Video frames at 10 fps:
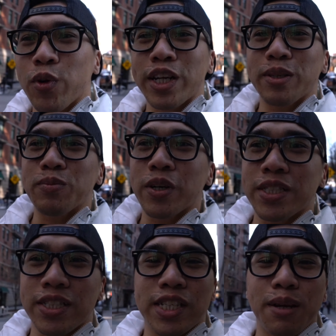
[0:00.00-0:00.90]
random
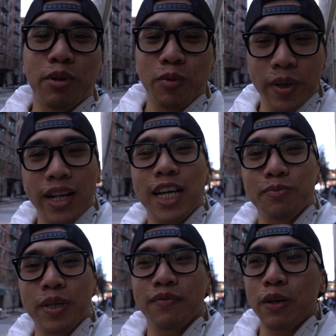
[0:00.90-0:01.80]
person just came up to me and
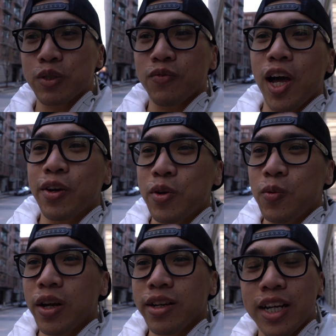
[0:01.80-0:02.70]
asked me if I was a vlogger and
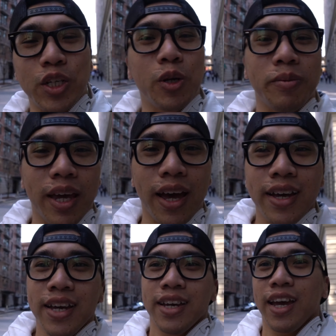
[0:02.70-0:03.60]
whatnot. I told him yeah,
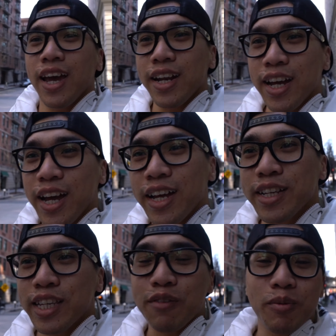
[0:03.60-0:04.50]
and
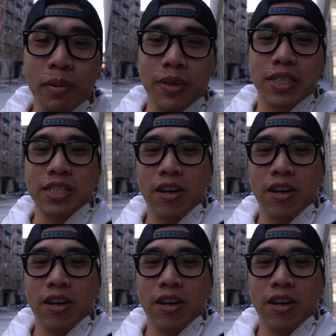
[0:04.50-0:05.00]
gave him my business